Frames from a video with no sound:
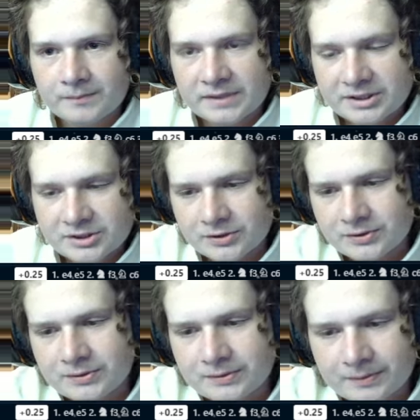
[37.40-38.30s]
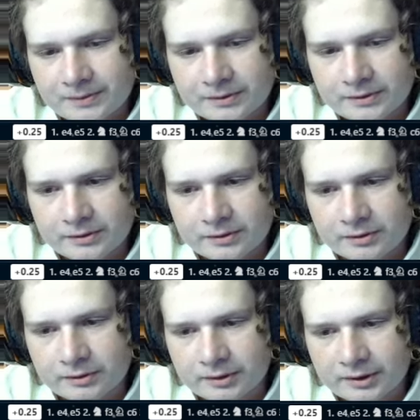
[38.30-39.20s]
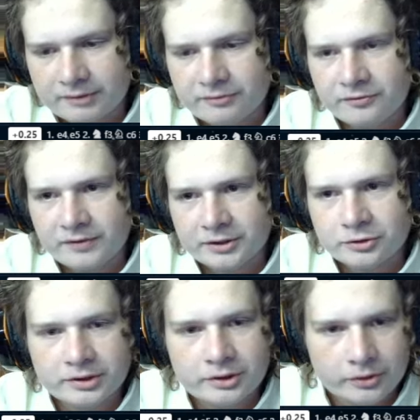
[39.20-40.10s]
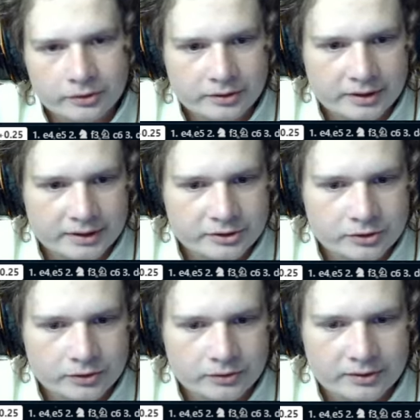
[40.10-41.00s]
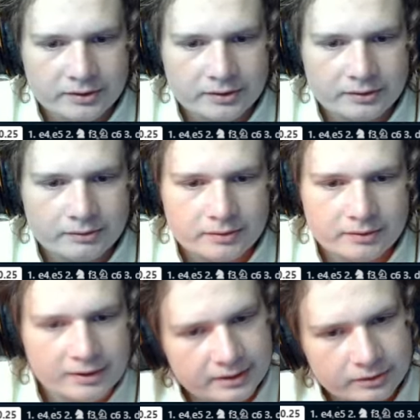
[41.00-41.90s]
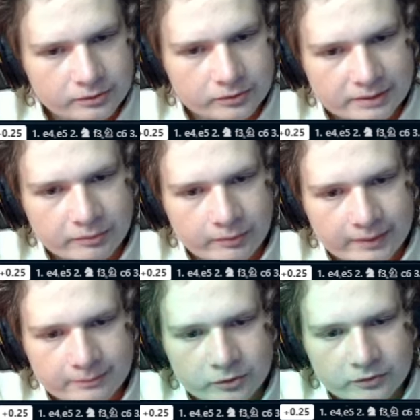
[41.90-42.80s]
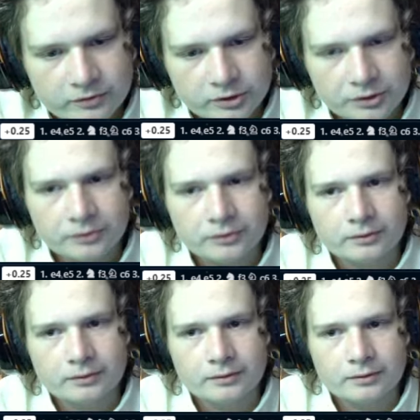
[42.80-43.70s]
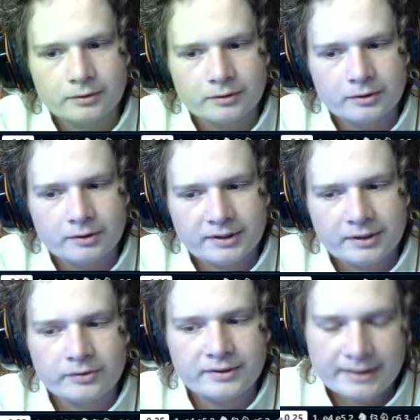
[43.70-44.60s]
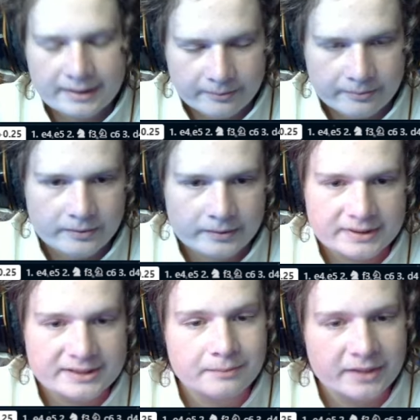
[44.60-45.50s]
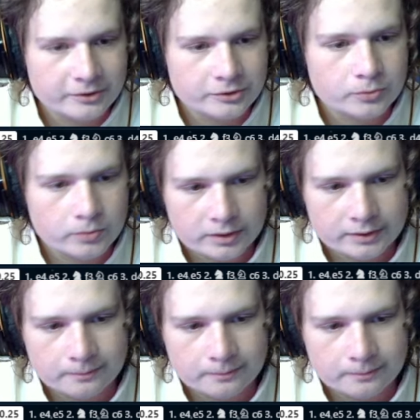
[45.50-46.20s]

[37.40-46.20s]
So I've actually coded it so that they can only pre-move, so their depth is -1.